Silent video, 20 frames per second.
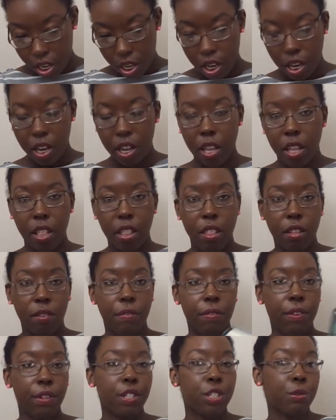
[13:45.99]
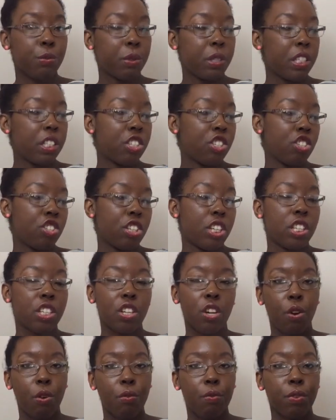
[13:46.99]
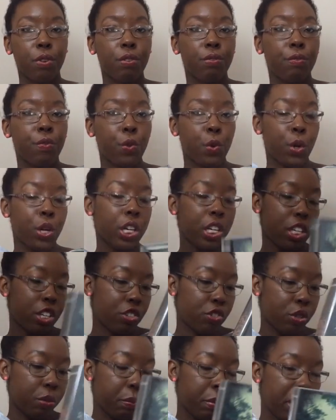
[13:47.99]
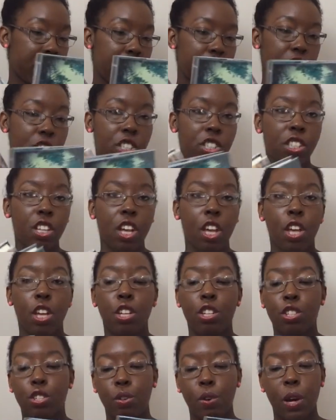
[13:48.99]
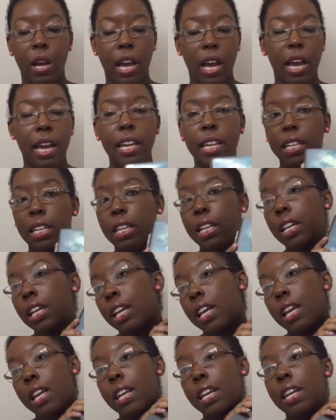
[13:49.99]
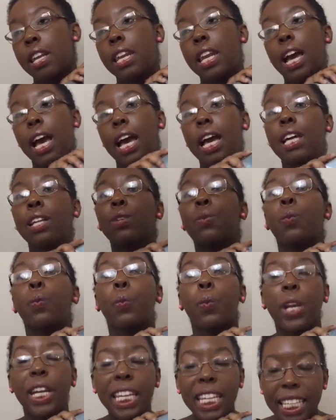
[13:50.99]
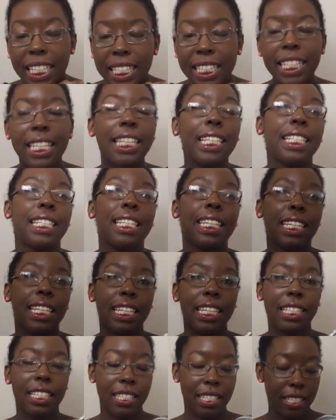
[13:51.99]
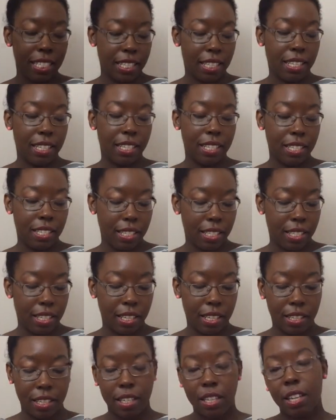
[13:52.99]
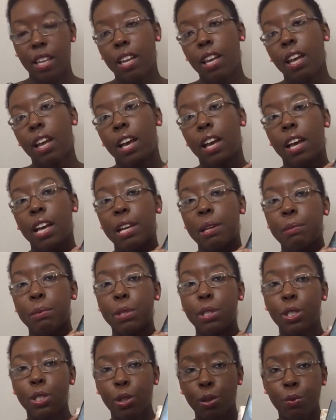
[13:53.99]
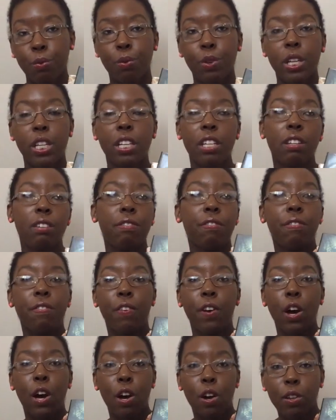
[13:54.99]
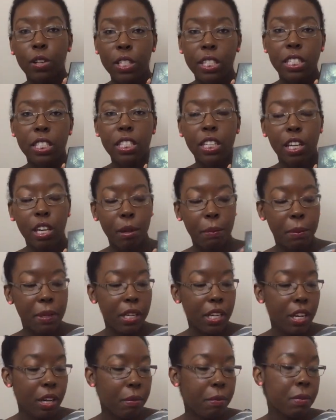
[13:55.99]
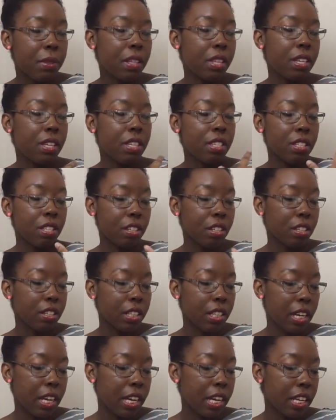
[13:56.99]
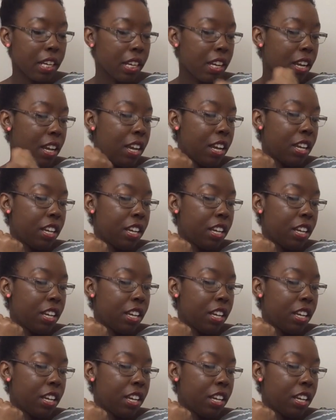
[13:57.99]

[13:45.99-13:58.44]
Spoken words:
And the first one is just over 400 pages. So I cannot wait to get into these. Like, I'm so ready. Fall is coming up. These are like